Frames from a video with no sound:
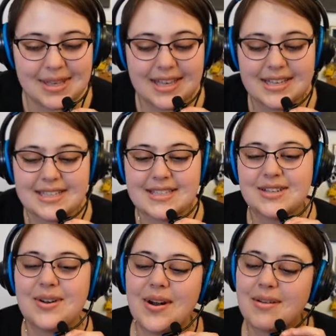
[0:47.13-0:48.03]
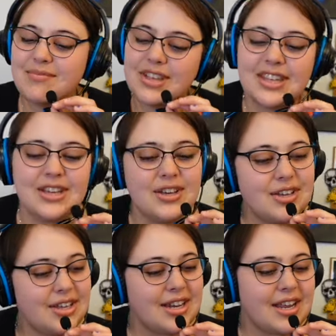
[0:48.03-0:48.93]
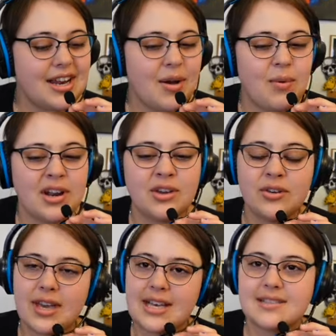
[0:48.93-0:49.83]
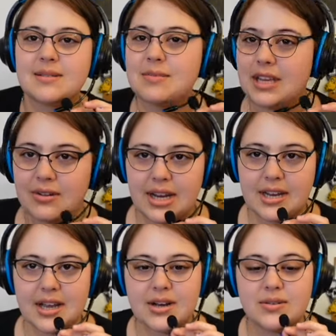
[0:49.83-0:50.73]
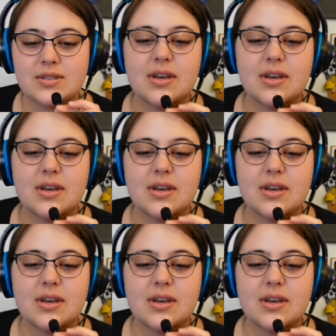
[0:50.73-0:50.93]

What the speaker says: because you know, I'm feeling good and I want to create something right now.